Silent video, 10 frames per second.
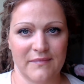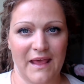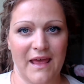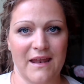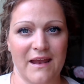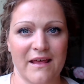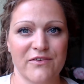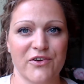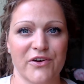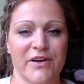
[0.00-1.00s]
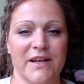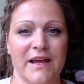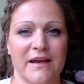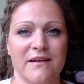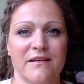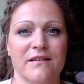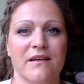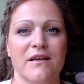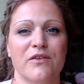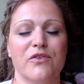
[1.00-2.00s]
And as you're connected
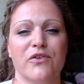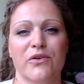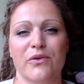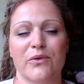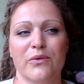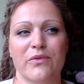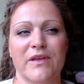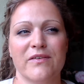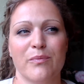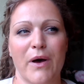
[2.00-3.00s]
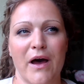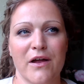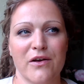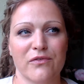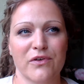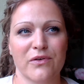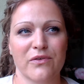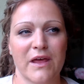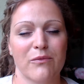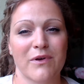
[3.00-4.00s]
to this part of you
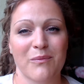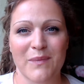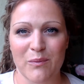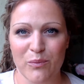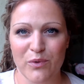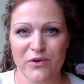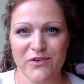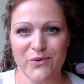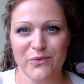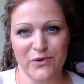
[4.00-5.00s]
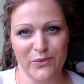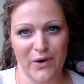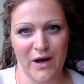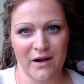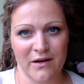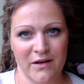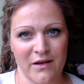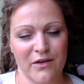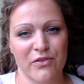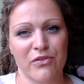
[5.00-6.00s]
that remembers who you are
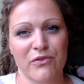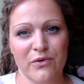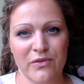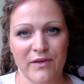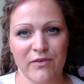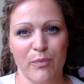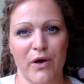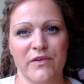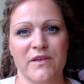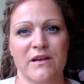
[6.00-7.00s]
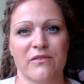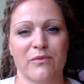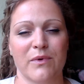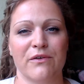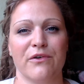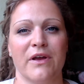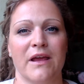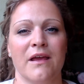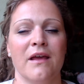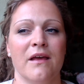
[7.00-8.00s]
through this positive
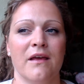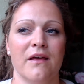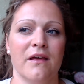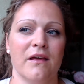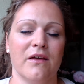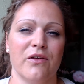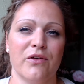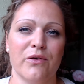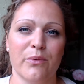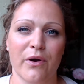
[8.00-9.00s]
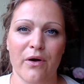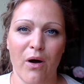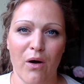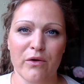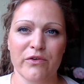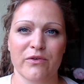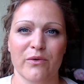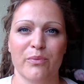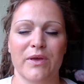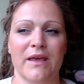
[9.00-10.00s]
mirroring, you are also
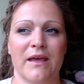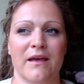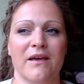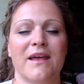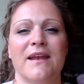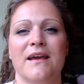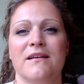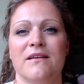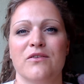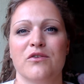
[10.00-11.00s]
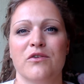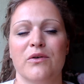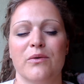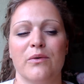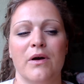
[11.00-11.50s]
being connected to